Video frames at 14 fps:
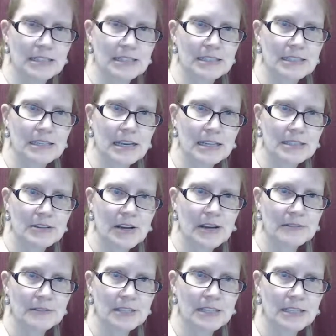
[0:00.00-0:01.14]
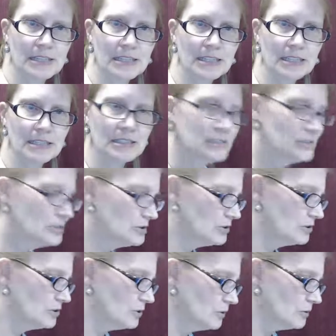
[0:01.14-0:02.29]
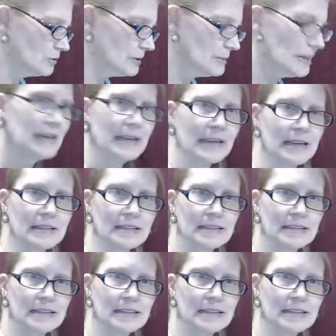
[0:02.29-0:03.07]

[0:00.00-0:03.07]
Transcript: And tonight's crafting is jewelry making.